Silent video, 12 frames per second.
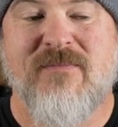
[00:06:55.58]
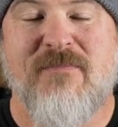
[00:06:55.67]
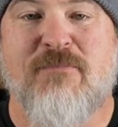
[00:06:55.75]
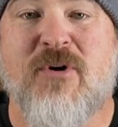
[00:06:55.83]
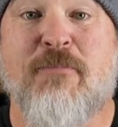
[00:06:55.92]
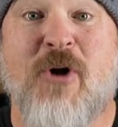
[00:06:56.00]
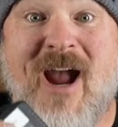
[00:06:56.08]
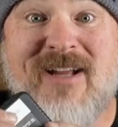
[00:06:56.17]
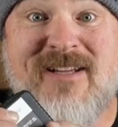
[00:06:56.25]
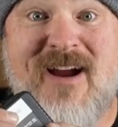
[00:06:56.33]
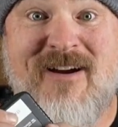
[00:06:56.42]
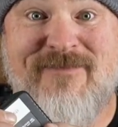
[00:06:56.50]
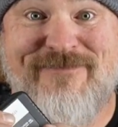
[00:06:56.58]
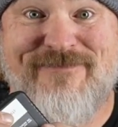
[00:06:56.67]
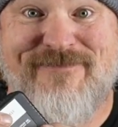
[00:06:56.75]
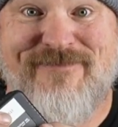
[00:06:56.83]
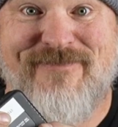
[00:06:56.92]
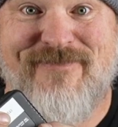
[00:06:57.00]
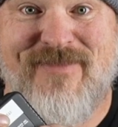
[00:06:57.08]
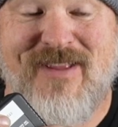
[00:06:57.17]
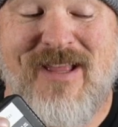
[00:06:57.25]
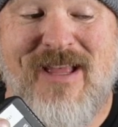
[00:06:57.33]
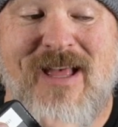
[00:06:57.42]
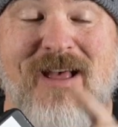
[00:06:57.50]
Proprietary.
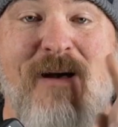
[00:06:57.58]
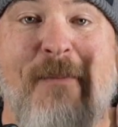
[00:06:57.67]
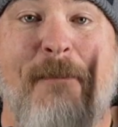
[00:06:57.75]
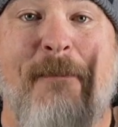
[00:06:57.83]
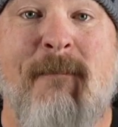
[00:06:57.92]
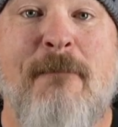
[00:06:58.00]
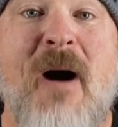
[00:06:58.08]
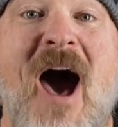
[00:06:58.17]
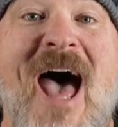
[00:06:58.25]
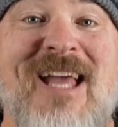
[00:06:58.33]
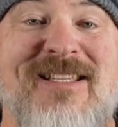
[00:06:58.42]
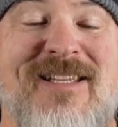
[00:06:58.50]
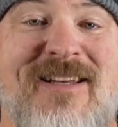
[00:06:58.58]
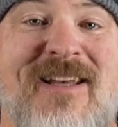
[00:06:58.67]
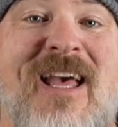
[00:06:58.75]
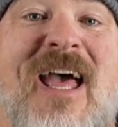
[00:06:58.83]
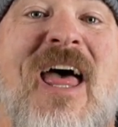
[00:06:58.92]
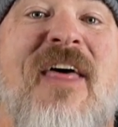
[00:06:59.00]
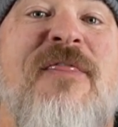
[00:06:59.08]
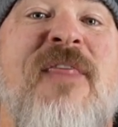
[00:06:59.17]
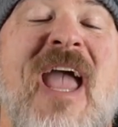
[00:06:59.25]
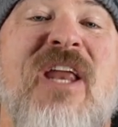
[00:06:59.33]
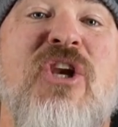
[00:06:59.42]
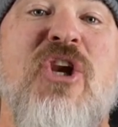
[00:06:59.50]
But
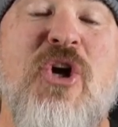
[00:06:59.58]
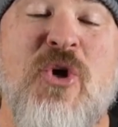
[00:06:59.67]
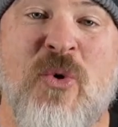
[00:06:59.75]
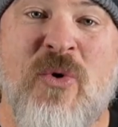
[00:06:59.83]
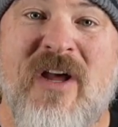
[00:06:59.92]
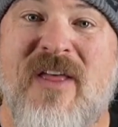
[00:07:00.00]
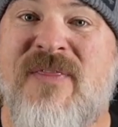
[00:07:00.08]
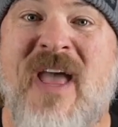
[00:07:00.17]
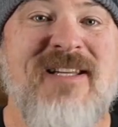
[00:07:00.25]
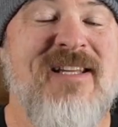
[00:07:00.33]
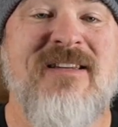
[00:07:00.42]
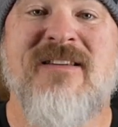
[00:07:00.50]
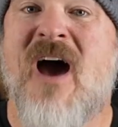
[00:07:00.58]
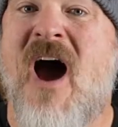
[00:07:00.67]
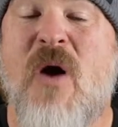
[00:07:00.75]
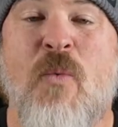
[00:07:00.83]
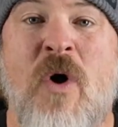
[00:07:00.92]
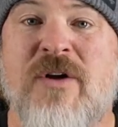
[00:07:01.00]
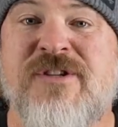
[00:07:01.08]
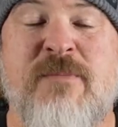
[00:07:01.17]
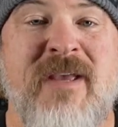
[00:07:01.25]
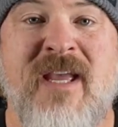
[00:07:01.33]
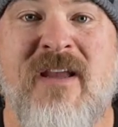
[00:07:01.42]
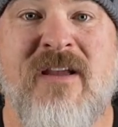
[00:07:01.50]
they knew they did not want to
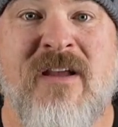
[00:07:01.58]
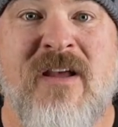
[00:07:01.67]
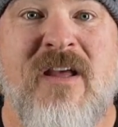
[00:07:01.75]
be